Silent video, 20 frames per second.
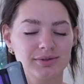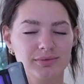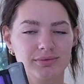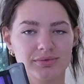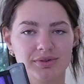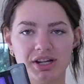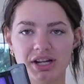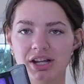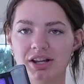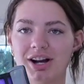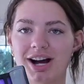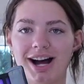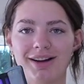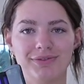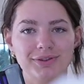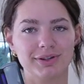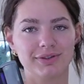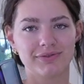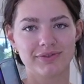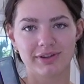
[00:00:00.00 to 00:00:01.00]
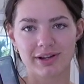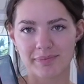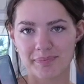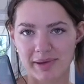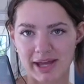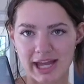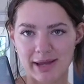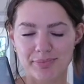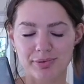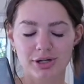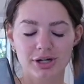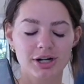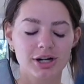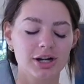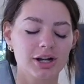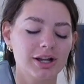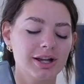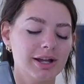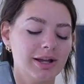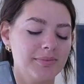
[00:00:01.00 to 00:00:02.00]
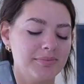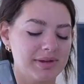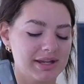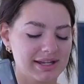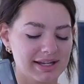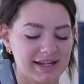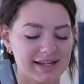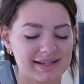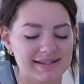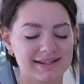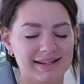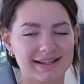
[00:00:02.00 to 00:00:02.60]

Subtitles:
reading off of a paper because,